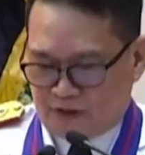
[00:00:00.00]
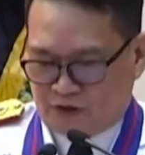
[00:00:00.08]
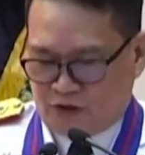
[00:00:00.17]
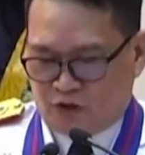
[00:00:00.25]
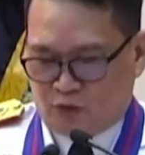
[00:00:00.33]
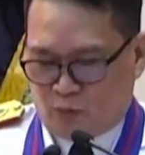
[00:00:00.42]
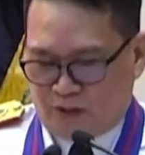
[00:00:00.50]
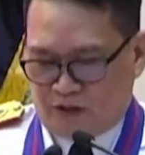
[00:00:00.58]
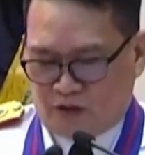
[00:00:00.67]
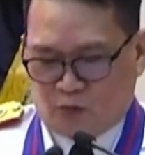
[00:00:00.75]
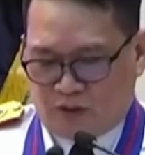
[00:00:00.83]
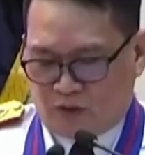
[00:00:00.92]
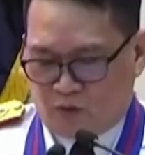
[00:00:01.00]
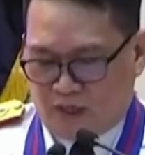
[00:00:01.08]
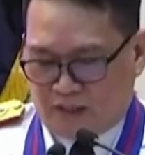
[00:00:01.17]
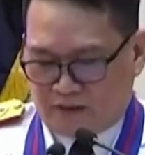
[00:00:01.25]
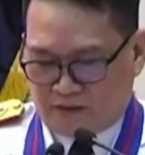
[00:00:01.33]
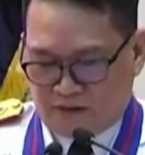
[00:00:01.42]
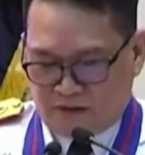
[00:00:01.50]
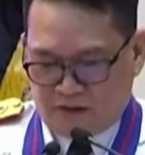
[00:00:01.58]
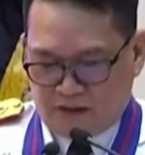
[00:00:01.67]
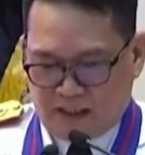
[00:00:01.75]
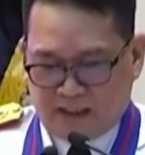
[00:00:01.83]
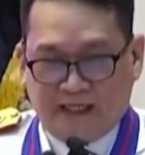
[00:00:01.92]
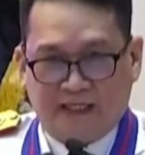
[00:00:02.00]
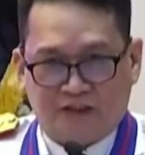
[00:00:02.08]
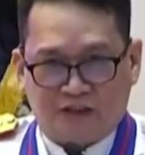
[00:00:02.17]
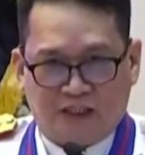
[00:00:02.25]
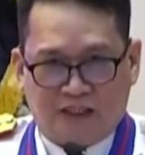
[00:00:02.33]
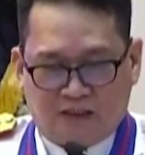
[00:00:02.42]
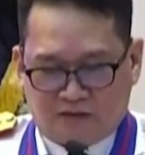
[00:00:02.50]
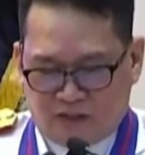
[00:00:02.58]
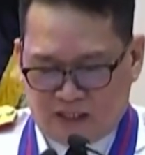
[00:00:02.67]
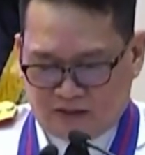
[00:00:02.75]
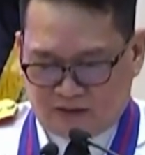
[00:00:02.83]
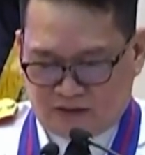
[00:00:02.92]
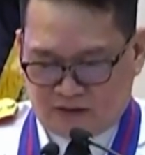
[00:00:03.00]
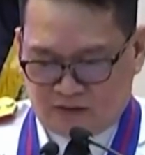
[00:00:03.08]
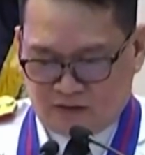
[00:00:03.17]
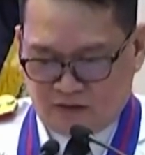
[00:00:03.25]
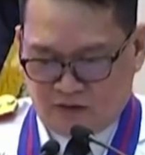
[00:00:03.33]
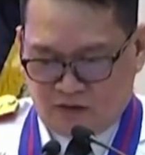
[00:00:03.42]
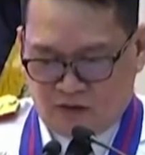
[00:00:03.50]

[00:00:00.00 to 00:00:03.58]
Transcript: version 2021 against illegal drugs.